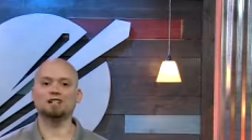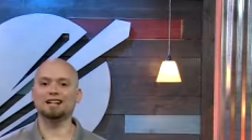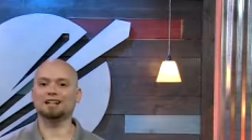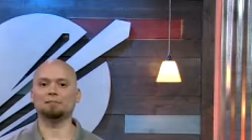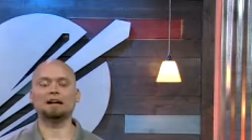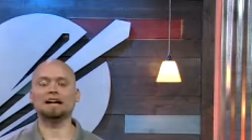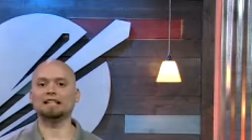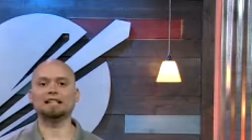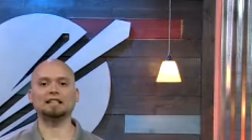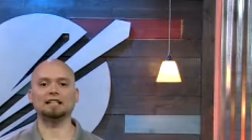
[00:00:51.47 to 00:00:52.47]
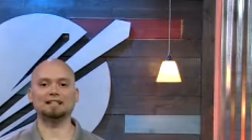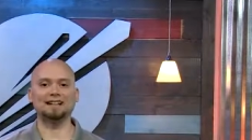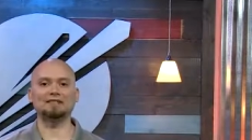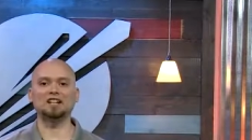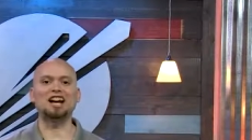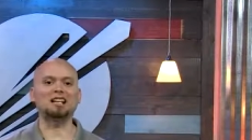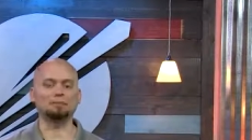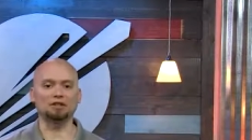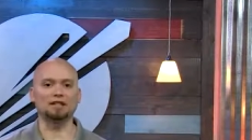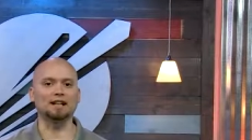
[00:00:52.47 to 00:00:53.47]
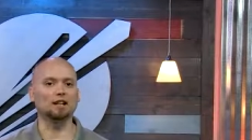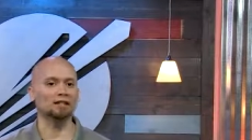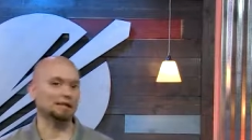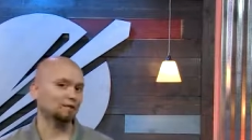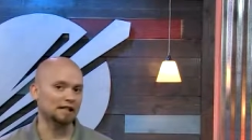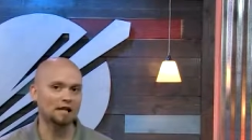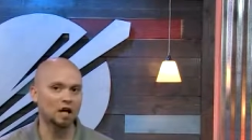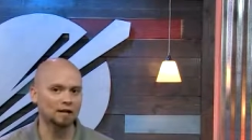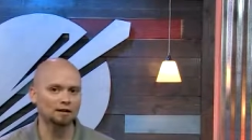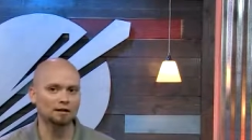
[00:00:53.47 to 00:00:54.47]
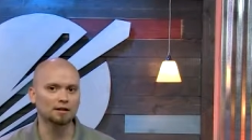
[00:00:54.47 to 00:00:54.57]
is not going to buy anything that doesn't have a 90% LTV on it.